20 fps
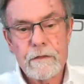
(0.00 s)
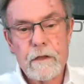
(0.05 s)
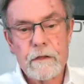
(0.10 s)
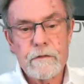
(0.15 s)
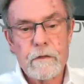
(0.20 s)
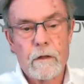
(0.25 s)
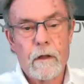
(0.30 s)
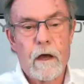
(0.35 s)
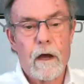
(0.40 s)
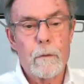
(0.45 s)

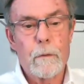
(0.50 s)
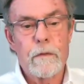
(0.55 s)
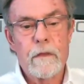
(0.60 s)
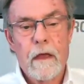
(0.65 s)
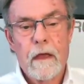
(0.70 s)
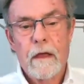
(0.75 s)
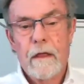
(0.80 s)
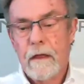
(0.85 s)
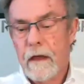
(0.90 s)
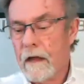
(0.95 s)
that's a long one.
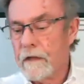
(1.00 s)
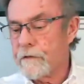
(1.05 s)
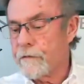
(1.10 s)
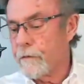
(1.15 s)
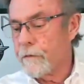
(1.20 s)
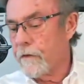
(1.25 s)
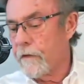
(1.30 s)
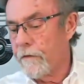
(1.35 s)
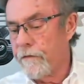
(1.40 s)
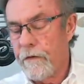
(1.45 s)
That's
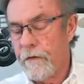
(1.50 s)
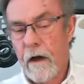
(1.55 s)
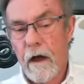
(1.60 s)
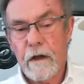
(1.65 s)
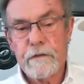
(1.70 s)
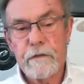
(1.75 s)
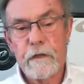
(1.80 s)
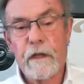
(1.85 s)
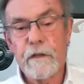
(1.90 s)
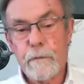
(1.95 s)
from the
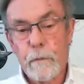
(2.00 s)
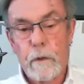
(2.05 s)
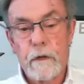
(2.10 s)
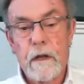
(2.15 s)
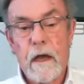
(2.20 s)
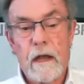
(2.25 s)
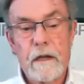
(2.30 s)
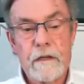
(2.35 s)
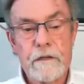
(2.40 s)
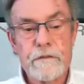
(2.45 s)
Fox
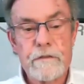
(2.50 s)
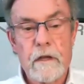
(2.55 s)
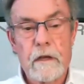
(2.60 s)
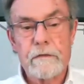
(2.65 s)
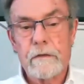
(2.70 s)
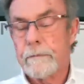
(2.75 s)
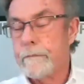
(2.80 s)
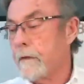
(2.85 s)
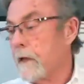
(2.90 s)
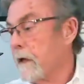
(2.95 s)

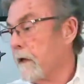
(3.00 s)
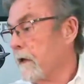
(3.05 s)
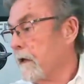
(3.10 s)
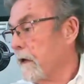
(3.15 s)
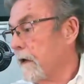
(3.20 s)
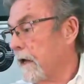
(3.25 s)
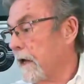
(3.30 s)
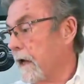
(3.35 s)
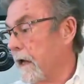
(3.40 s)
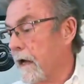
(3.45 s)
S197,
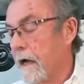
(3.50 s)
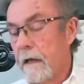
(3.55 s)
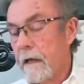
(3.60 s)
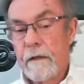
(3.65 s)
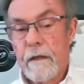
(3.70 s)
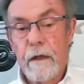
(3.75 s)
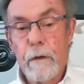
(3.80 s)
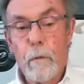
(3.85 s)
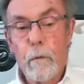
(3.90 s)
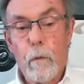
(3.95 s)

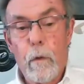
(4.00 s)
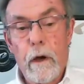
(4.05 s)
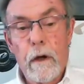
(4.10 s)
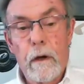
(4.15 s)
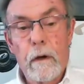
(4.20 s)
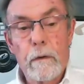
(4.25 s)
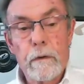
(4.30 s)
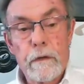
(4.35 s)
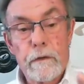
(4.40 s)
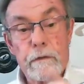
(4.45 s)
and they
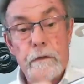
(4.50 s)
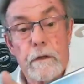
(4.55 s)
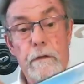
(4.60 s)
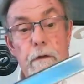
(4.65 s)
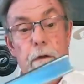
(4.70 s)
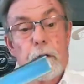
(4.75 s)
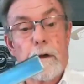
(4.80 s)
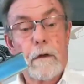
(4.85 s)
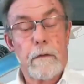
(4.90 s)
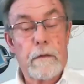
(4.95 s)
weld to
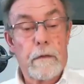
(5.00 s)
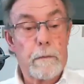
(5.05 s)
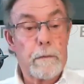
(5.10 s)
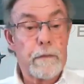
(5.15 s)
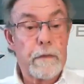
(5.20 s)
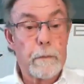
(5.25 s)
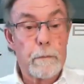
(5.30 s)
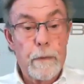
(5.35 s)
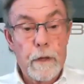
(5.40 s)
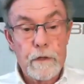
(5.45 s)
the,
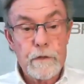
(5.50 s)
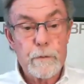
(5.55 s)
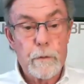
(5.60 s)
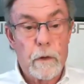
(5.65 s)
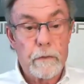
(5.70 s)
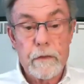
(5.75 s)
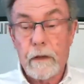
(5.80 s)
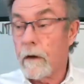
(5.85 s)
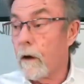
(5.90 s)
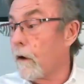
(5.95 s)
the pinch
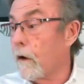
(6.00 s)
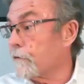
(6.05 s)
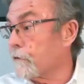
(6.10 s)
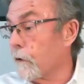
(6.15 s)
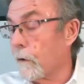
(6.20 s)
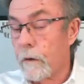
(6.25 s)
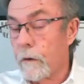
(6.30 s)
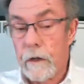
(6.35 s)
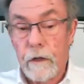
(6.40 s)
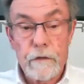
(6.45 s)
weld. That
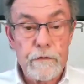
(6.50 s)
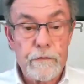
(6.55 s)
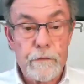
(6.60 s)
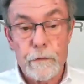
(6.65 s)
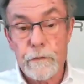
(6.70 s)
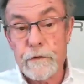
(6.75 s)
also is